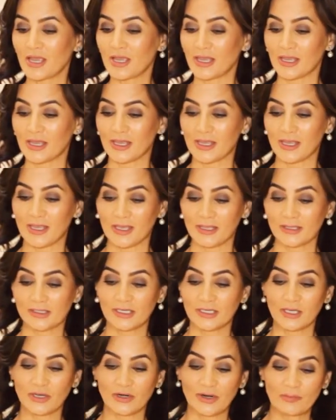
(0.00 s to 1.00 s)
And
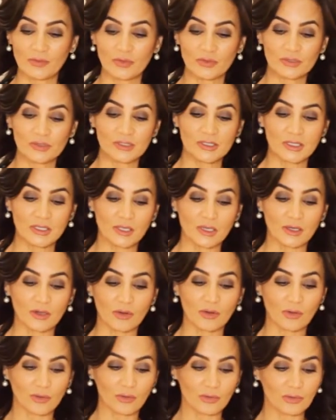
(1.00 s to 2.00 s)
here I'm using a
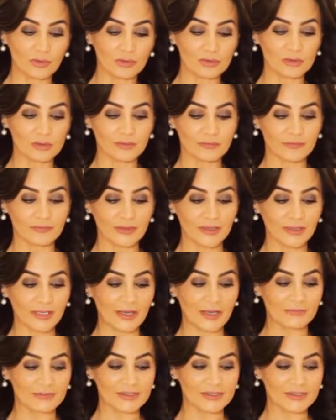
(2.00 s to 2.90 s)
whole filet of